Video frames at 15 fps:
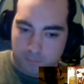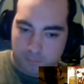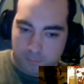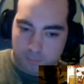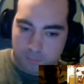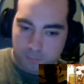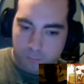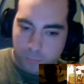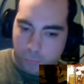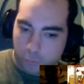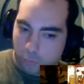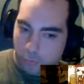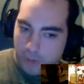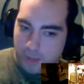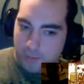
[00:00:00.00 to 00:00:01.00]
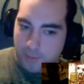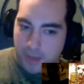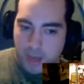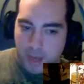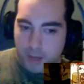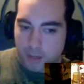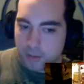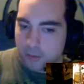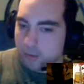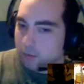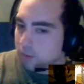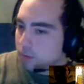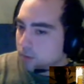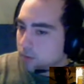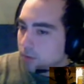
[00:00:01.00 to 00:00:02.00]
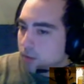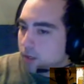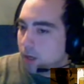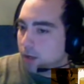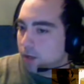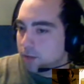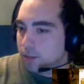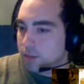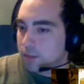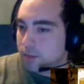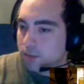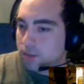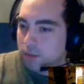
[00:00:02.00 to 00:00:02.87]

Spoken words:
pretty bad, as